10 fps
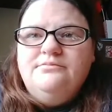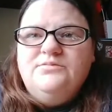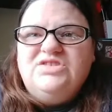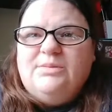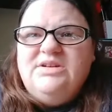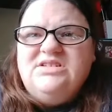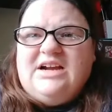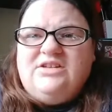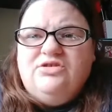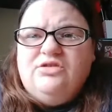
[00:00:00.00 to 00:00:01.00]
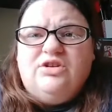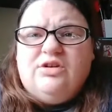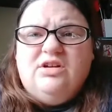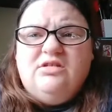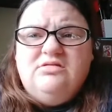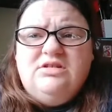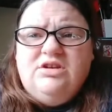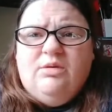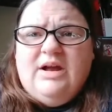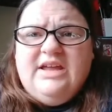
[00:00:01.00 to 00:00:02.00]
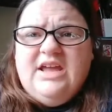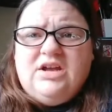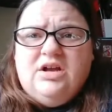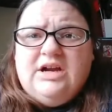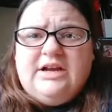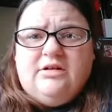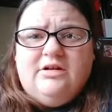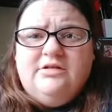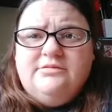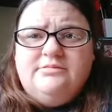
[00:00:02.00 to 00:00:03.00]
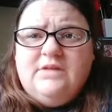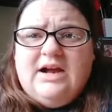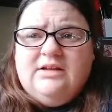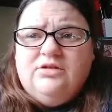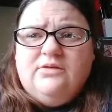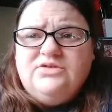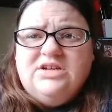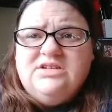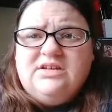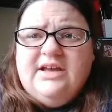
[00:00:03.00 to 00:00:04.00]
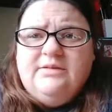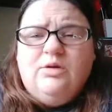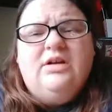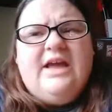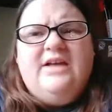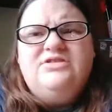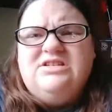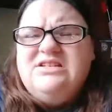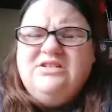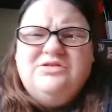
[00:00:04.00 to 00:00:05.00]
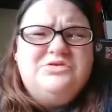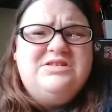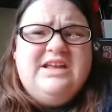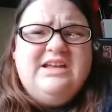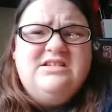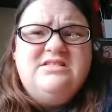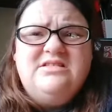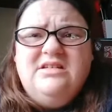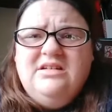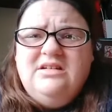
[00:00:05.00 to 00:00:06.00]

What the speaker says: Somebody's got to do the grill. You know, I can't cook on a grill, and I don't know if Justin can. Well, yeah, Justin can do steaks.